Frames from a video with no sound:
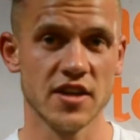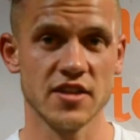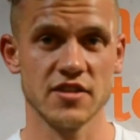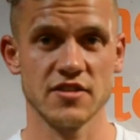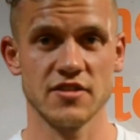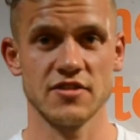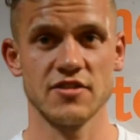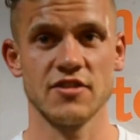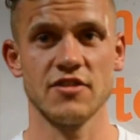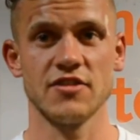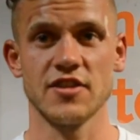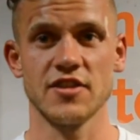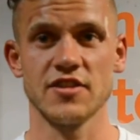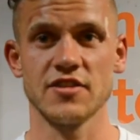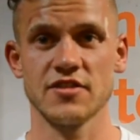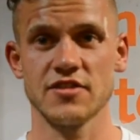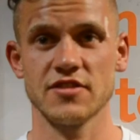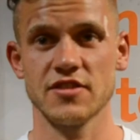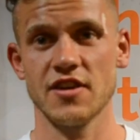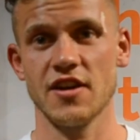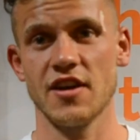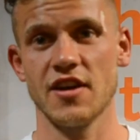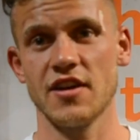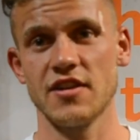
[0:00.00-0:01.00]
an honour.
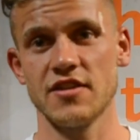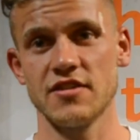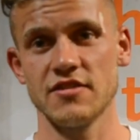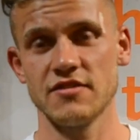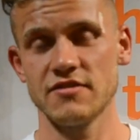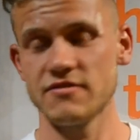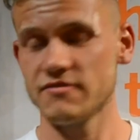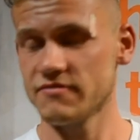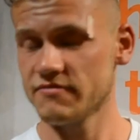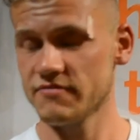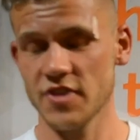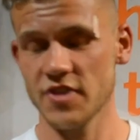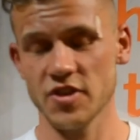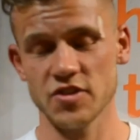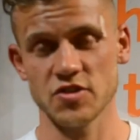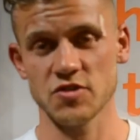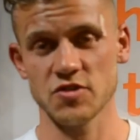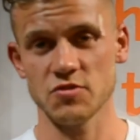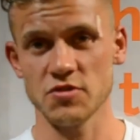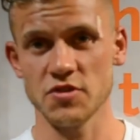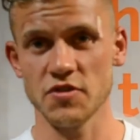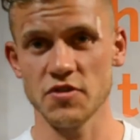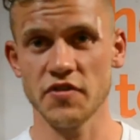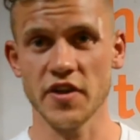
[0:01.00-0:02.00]
So, and I just
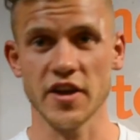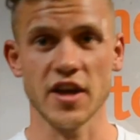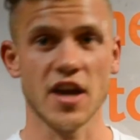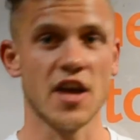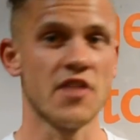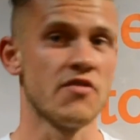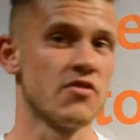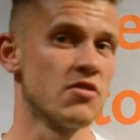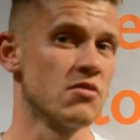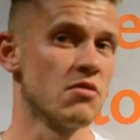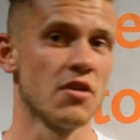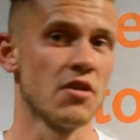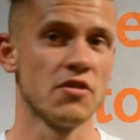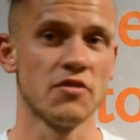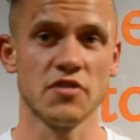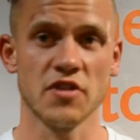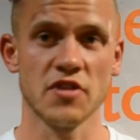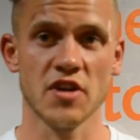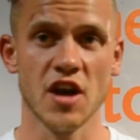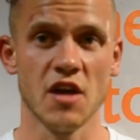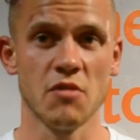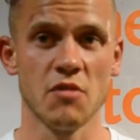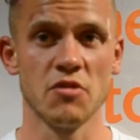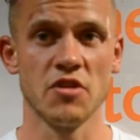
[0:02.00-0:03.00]
want to thank everyone for
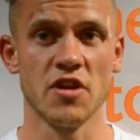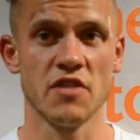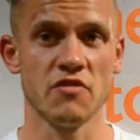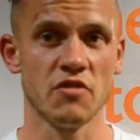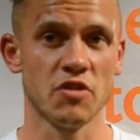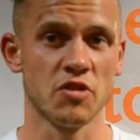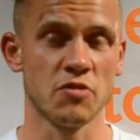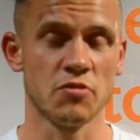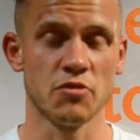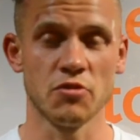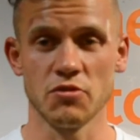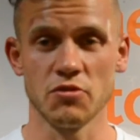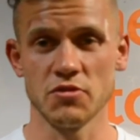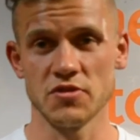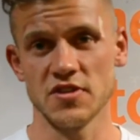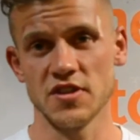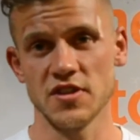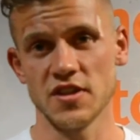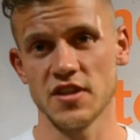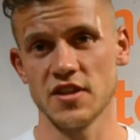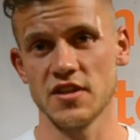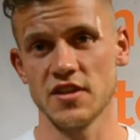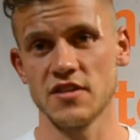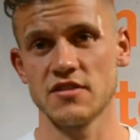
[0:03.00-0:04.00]
coming, everyone who bought all the
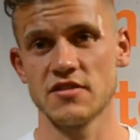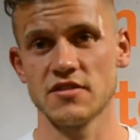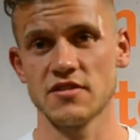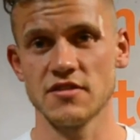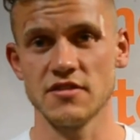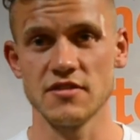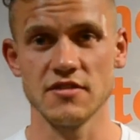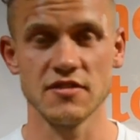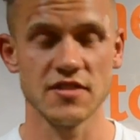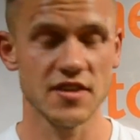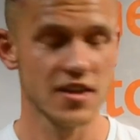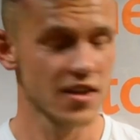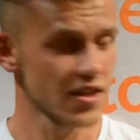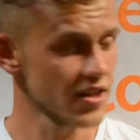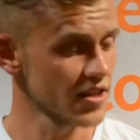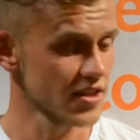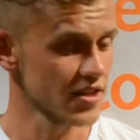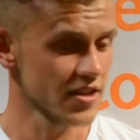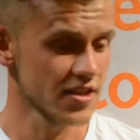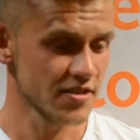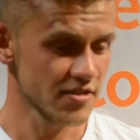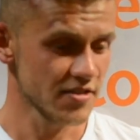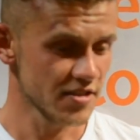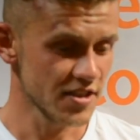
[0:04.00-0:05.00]
tickets. And
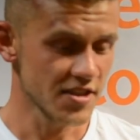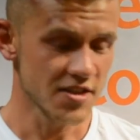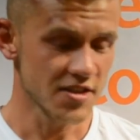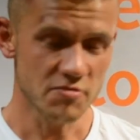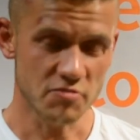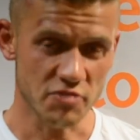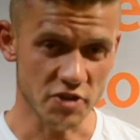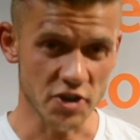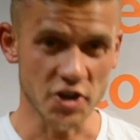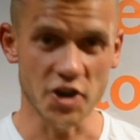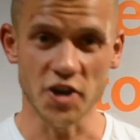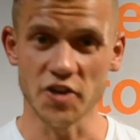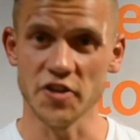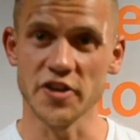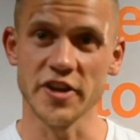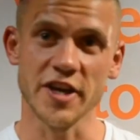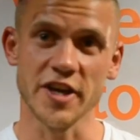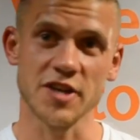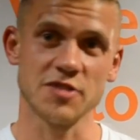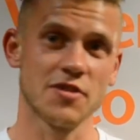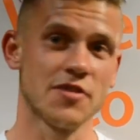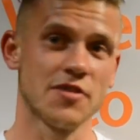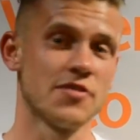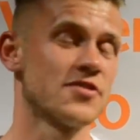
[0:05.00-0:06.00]
bring on the
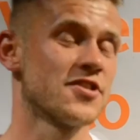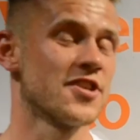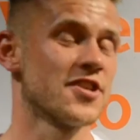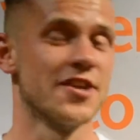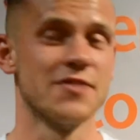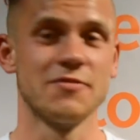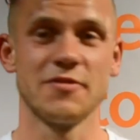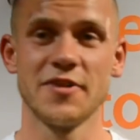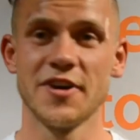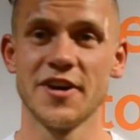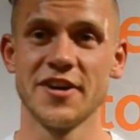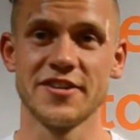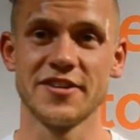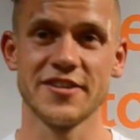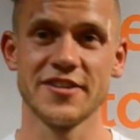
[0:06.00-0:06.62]
next one for Team Bird.